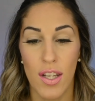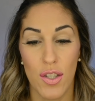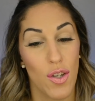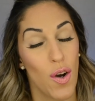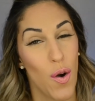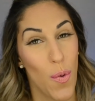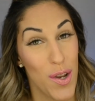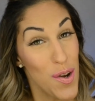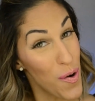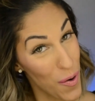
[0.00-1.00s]
So when
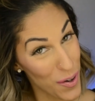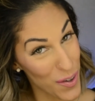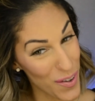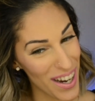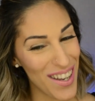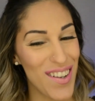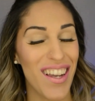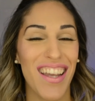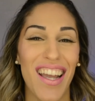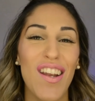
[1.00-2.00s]
you order it, you
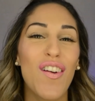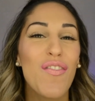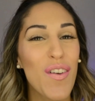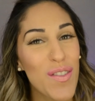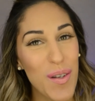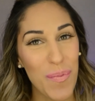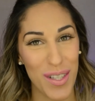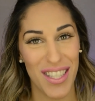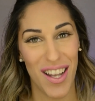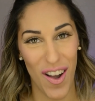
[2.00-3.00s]
can get your
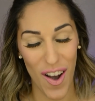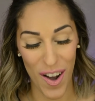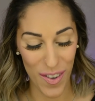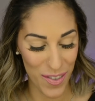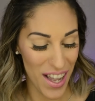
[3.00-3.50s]
15% off.